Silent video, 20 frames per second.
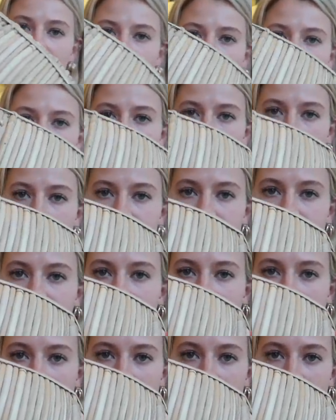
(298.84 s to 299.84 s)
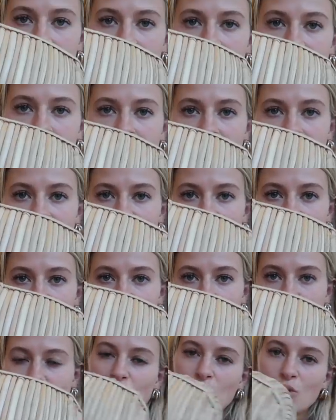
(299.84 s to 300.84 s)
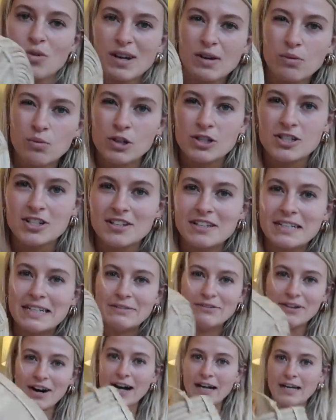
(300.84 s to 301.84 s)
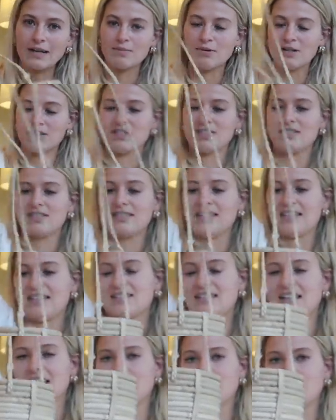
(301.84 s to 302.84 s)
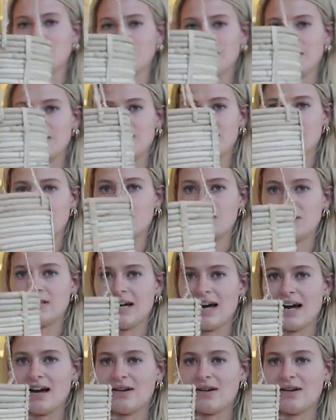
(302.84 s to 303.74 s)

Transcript: of that rattany, strawy, wooden-y vibe, which is exactly what we're going for in the